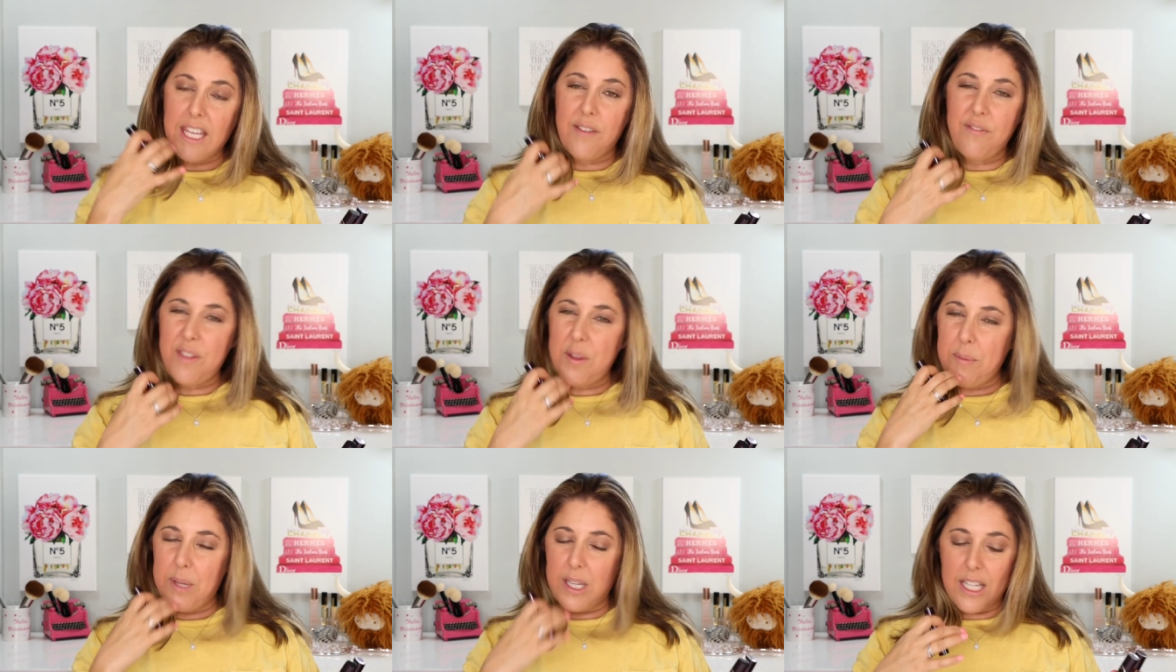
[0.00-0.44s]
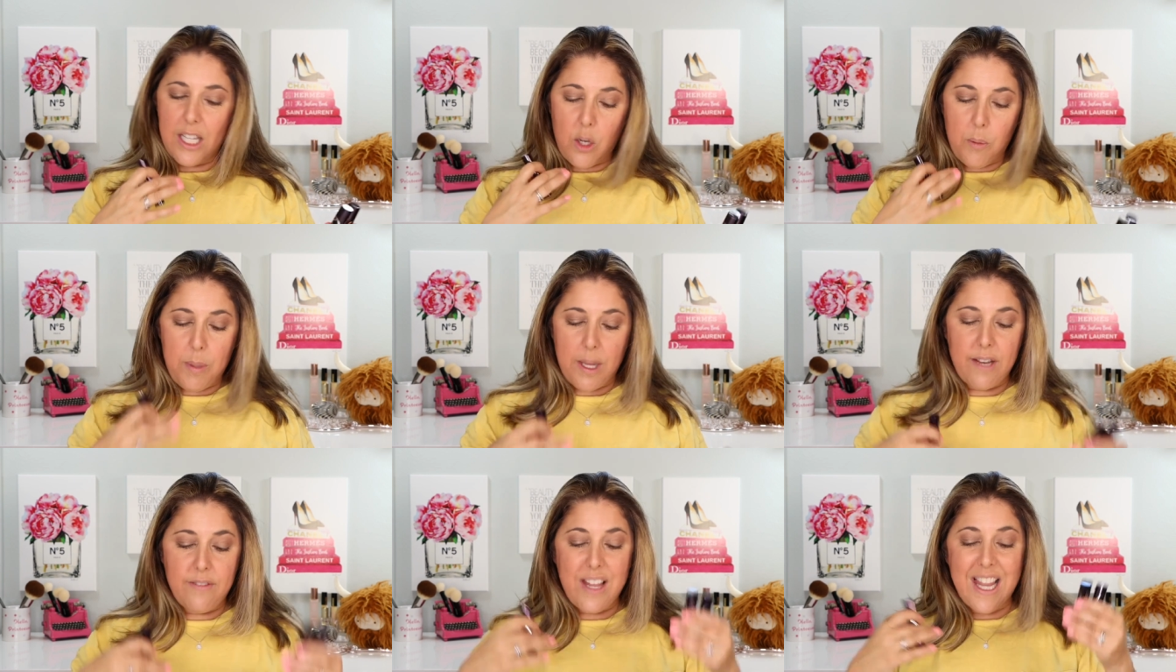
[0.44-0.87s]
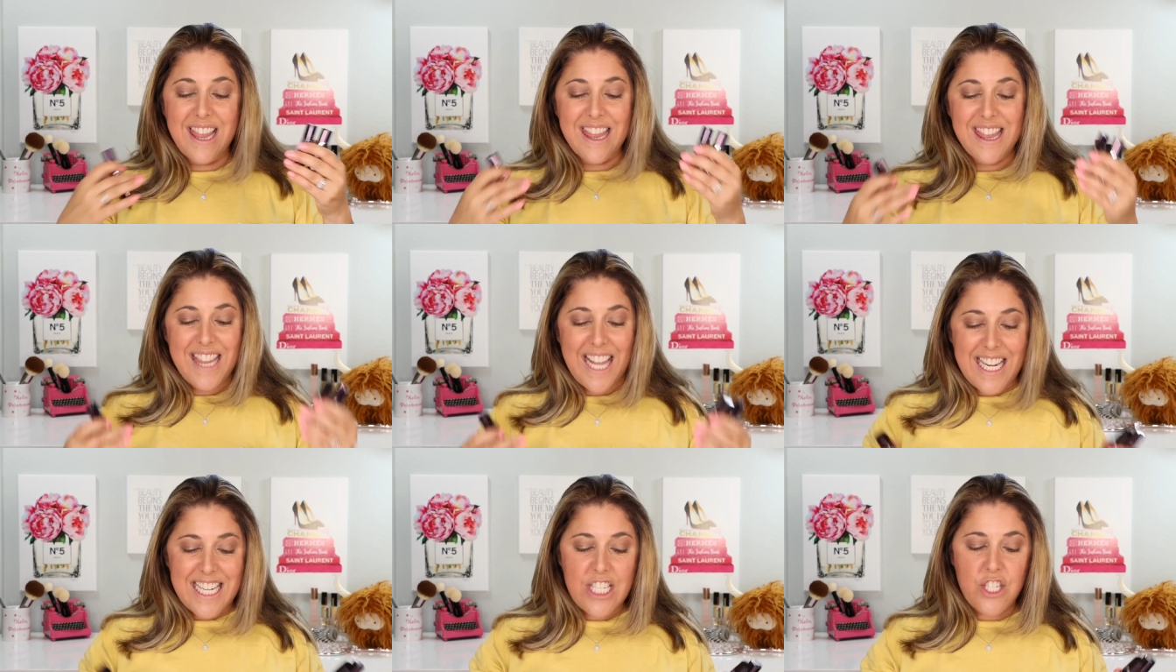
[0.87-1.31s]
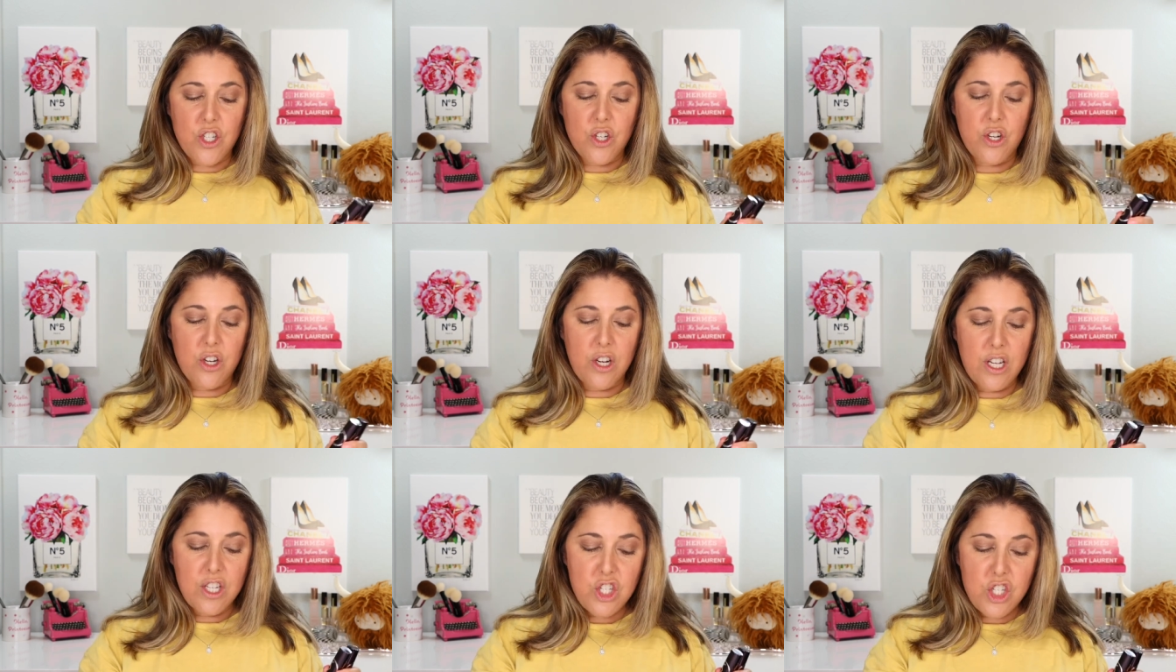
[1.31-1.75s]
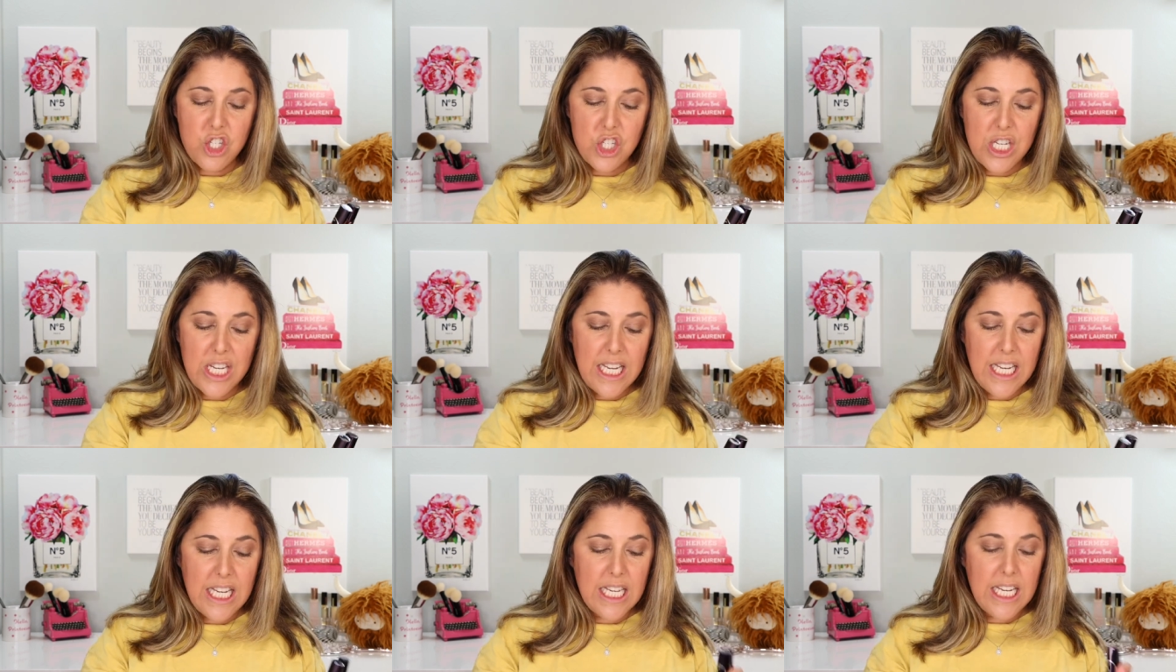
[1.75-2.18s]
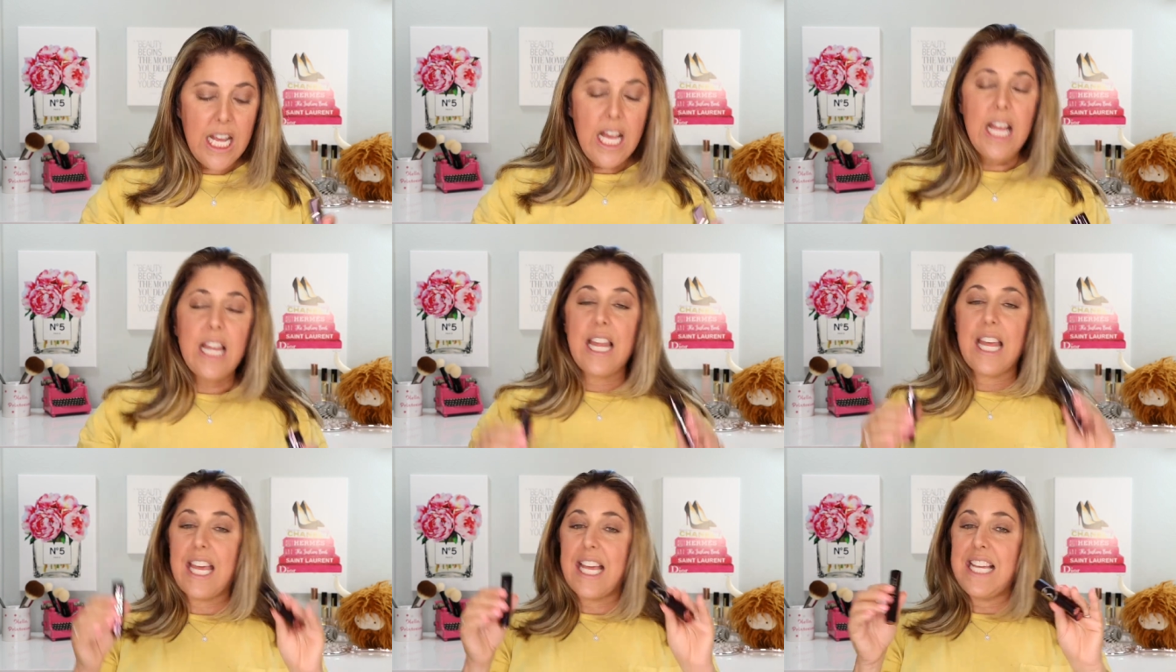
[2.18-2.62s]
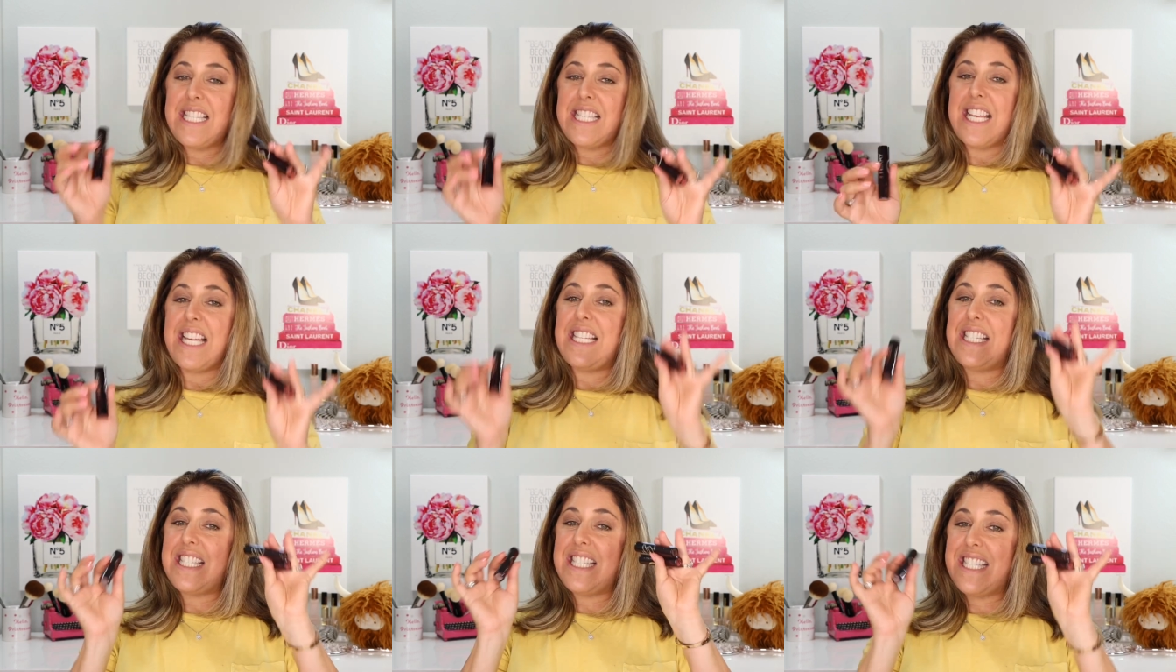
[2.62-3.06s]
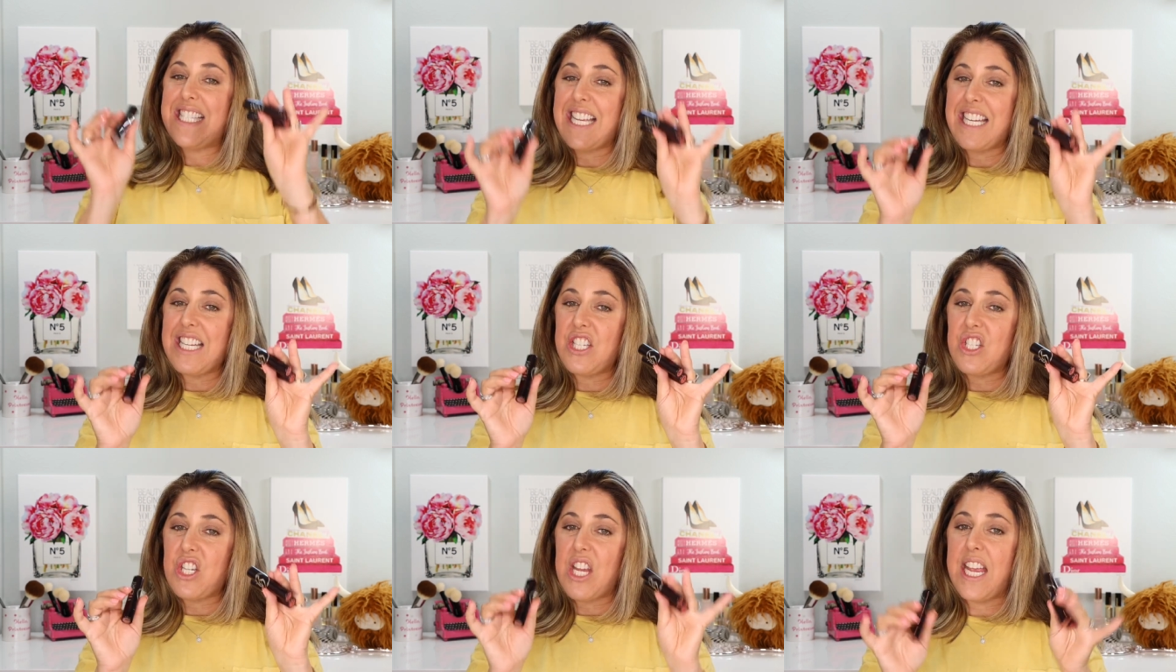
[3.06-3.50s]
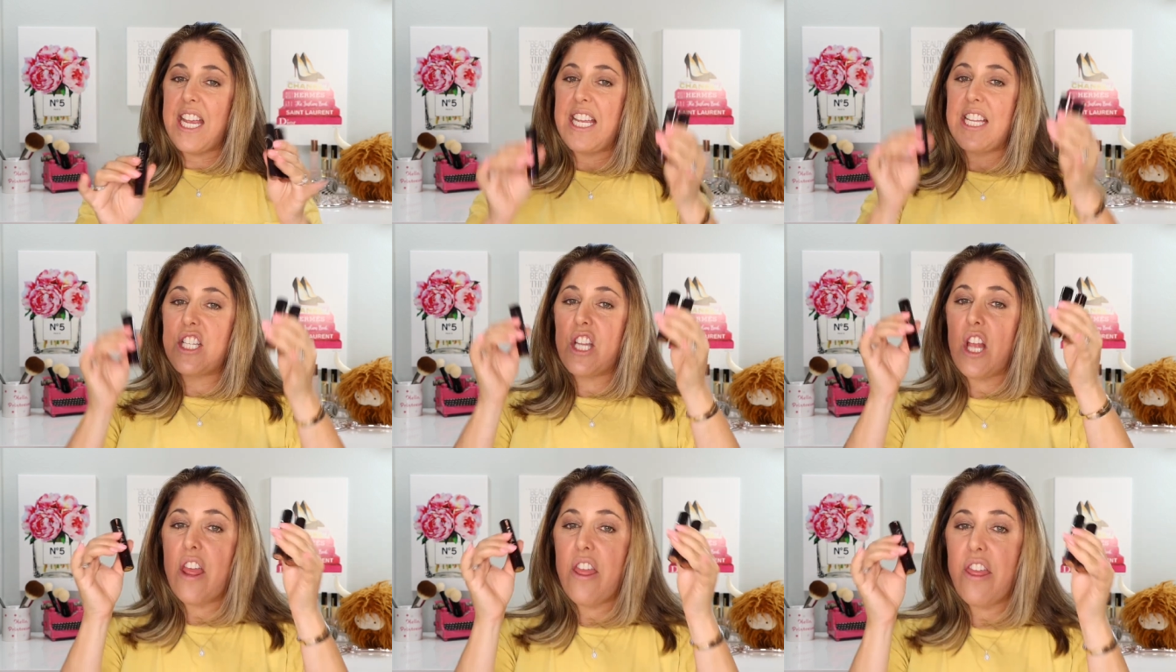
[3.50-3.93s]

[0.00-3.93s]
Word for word: give them a little bit of a lighter sheen. Like I said, six shades,